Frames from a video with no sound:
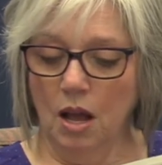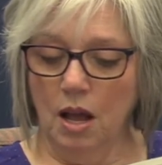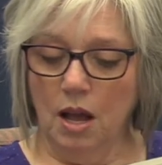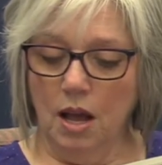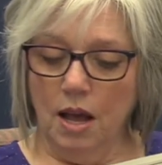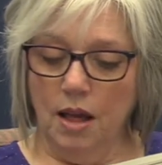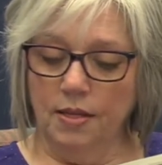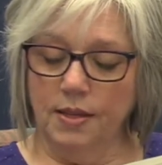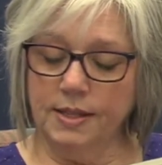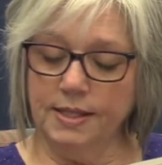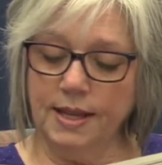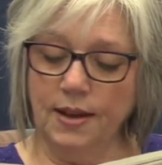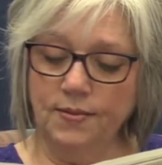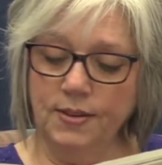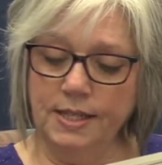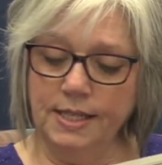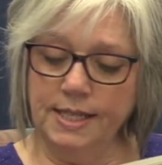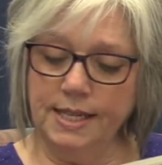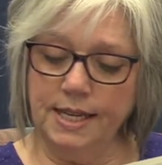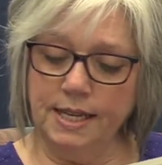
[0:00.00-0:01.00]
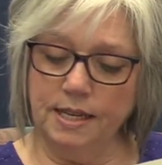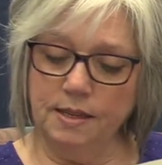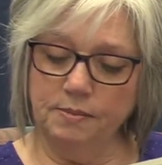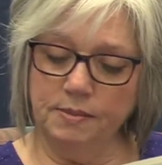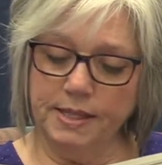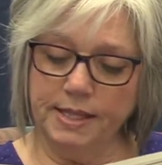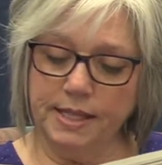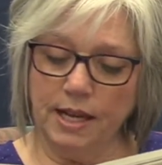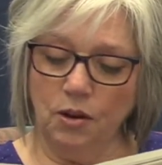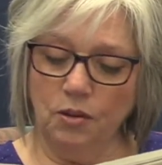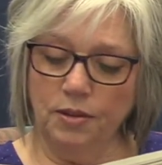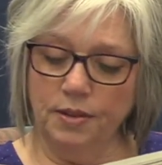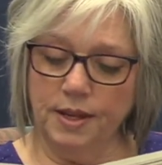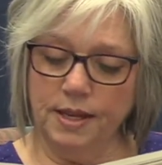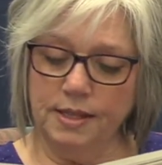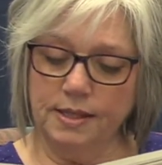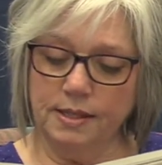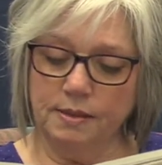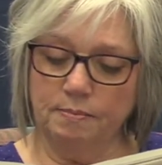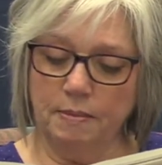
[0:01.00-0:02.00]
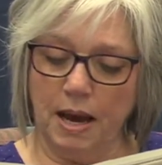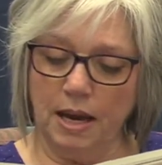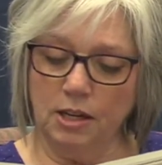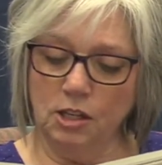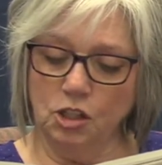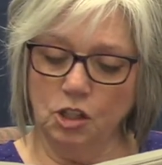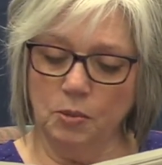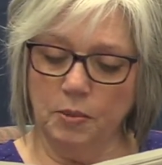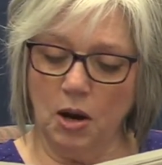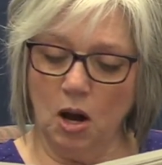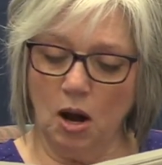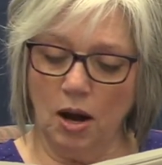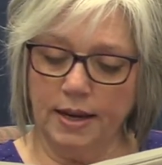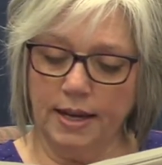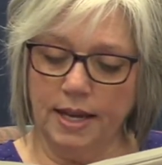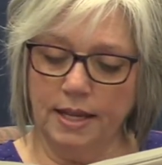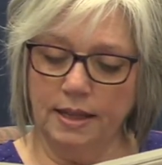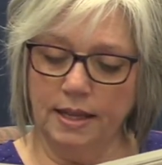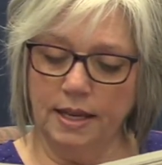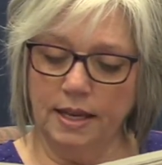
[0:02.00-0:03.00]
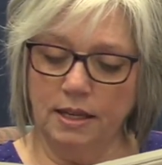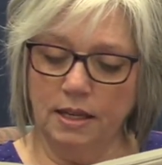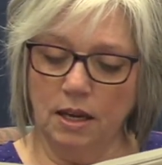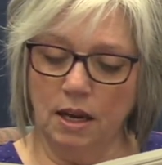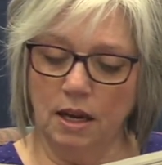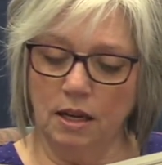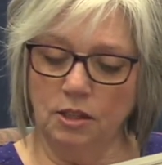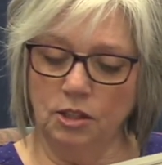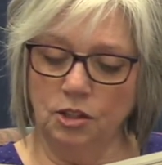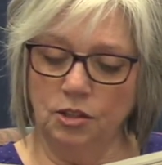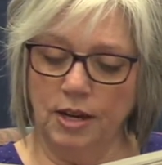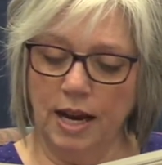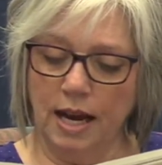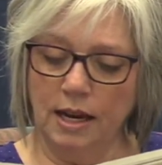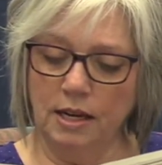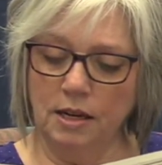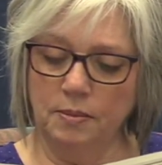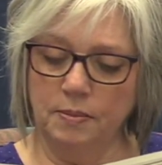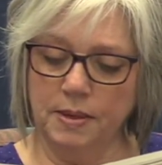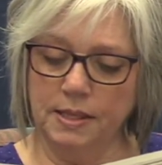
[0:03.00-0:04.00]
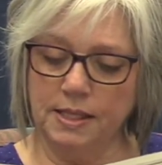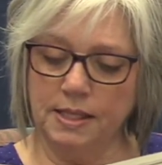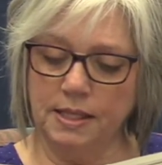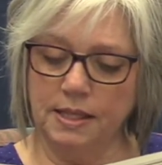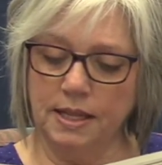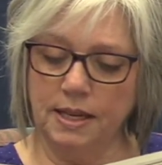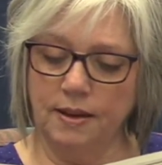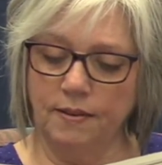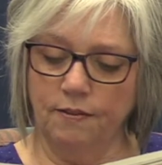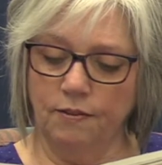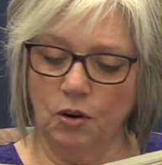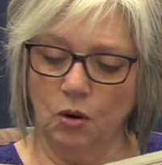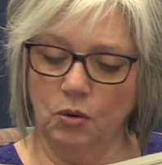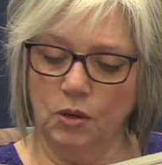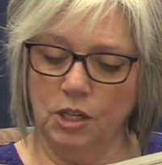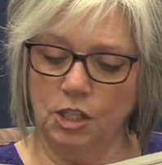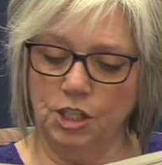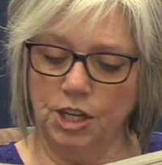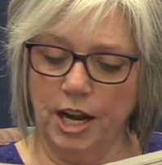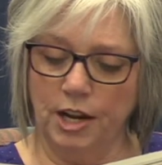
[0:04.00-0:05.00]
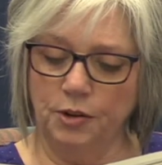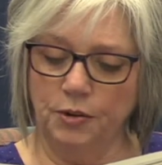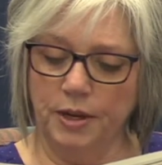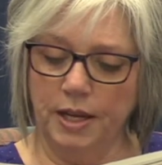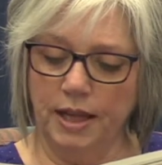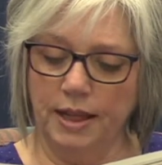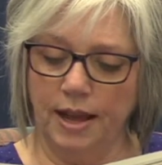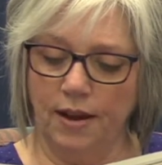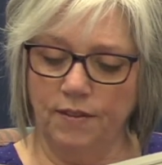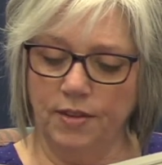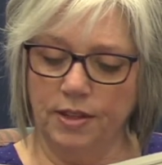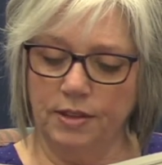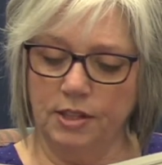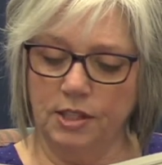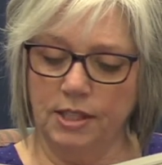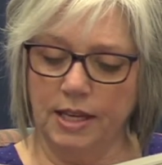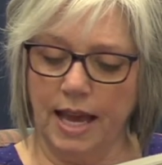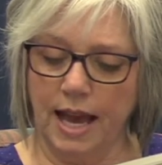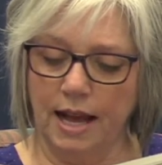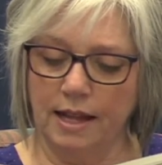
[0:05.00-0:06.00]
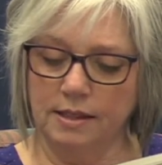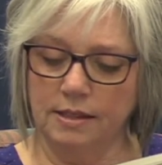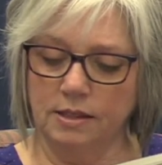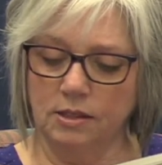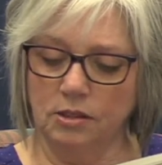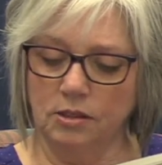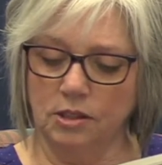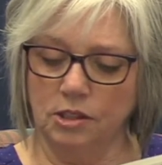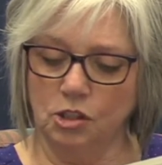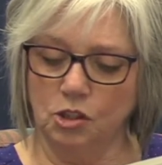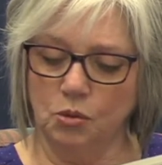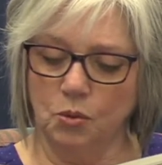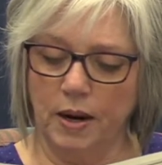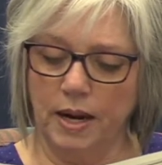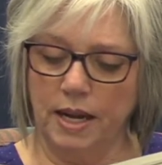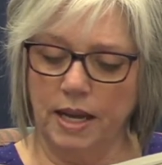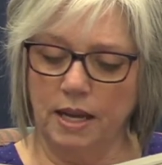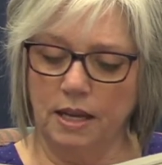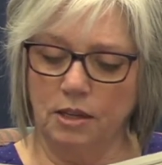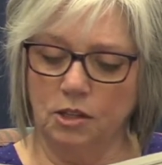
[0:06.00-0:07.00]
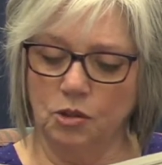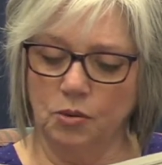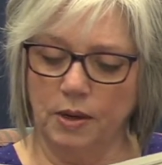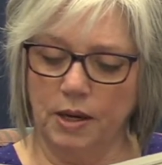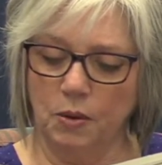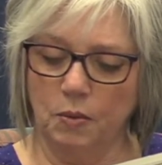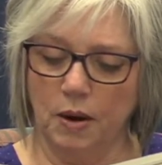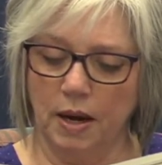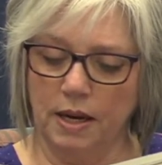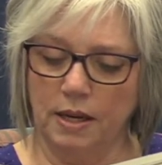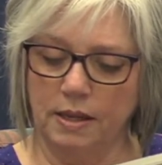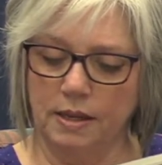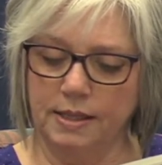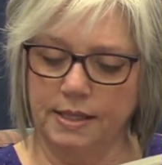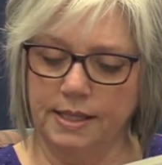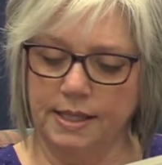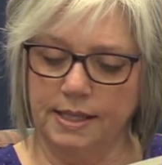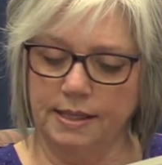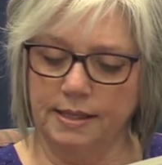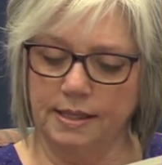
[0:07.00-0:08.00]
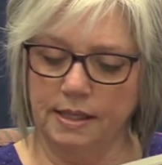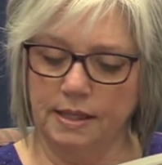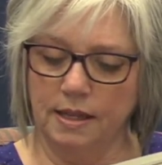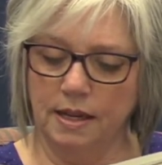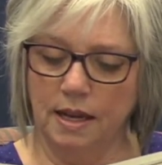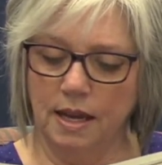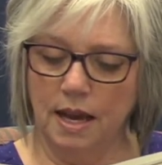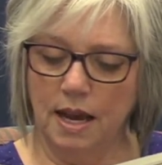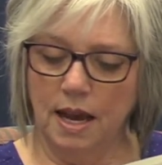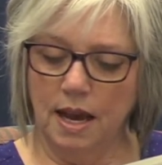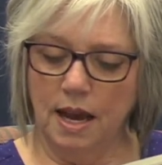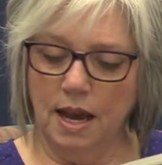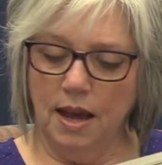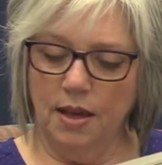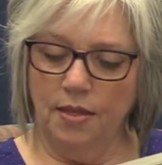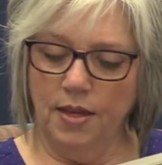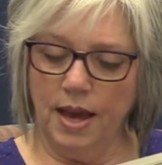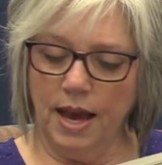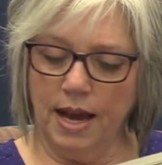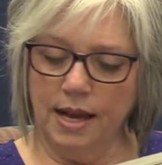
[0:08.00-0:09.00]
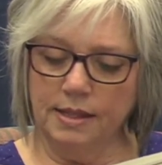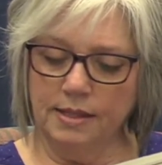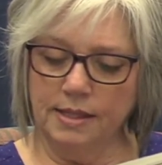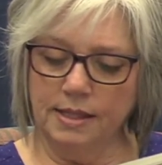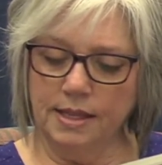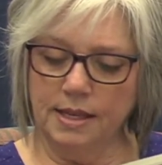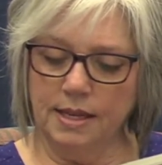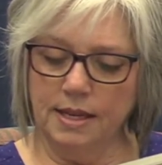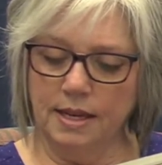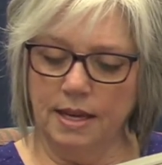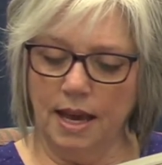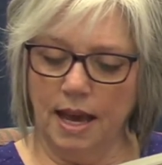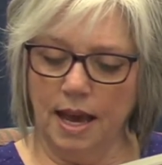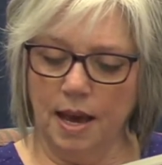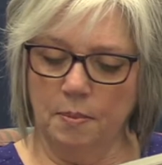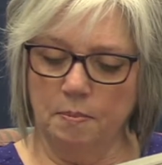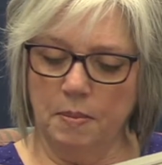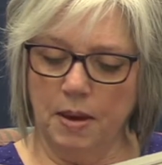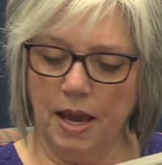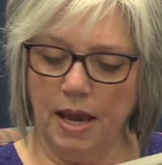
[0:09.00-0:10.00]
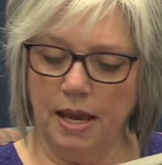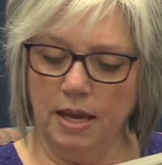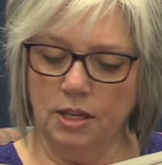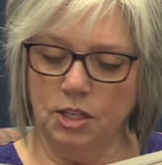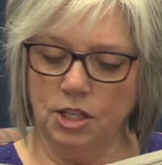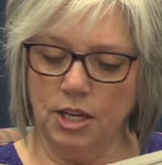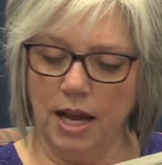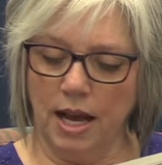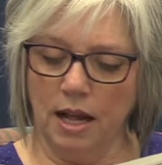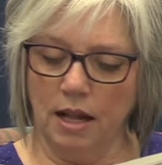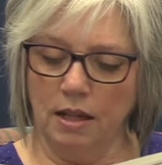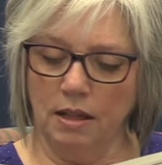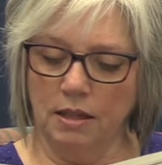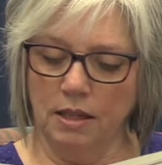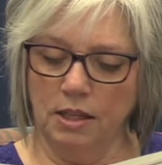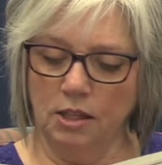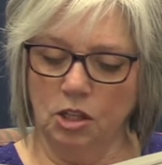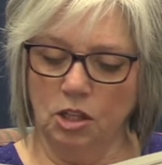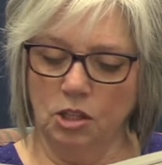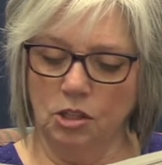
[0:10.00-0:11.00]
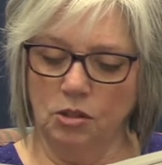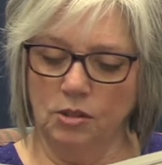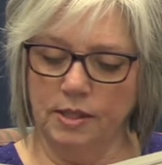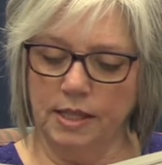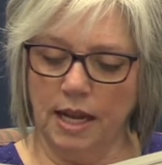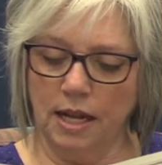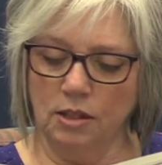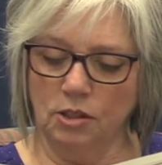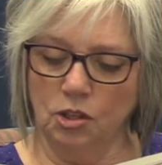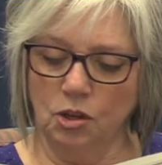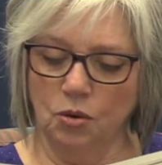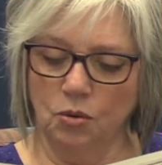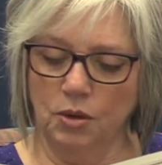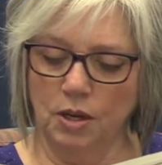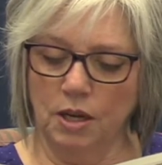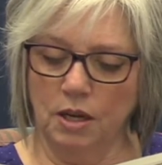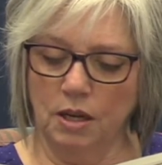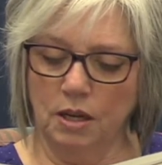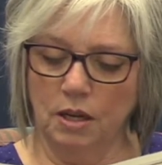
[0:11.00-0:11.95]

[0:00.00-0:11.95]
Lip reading: The 7-team Southeast Manitoba Hockey League unanimously voted January 11th to cancel the 2021 season. The SEMHL includes Altona,